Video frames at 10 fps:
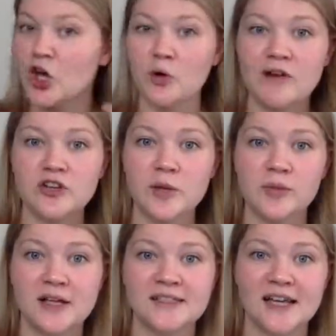Whoever the
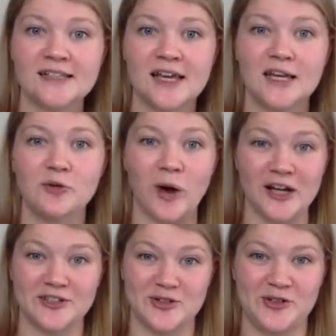plus size lady
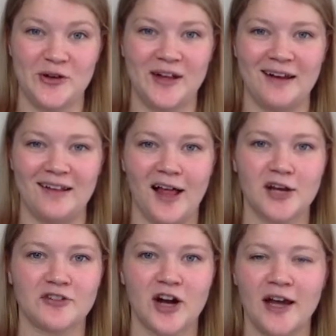was who donated a lot
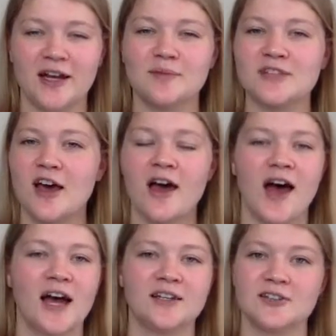of her items
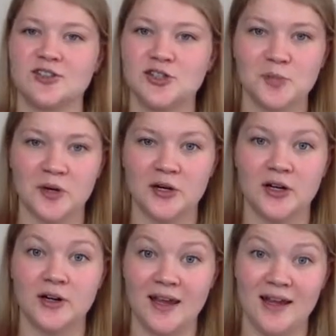had
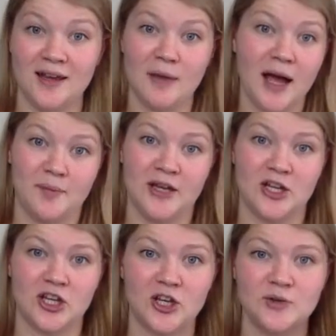super, in my
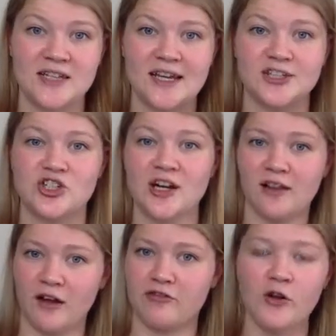opinion, cute taste. She had a
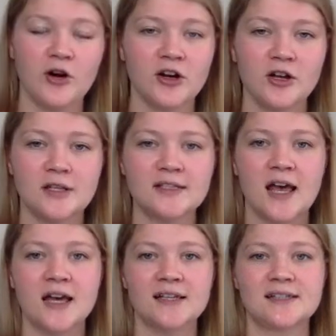lot of florals,
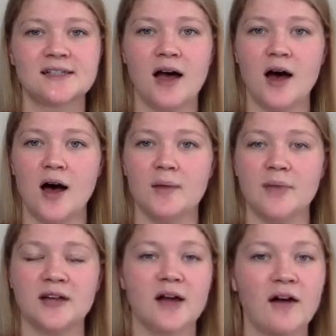
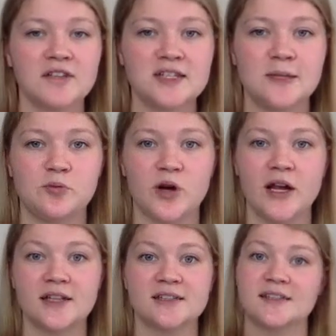some novelty
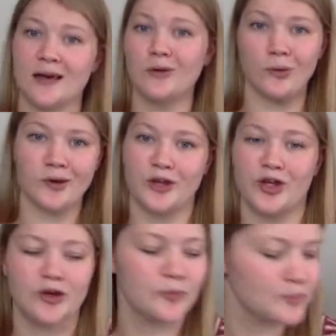prints. They were really
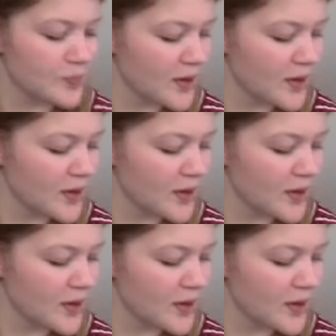cute.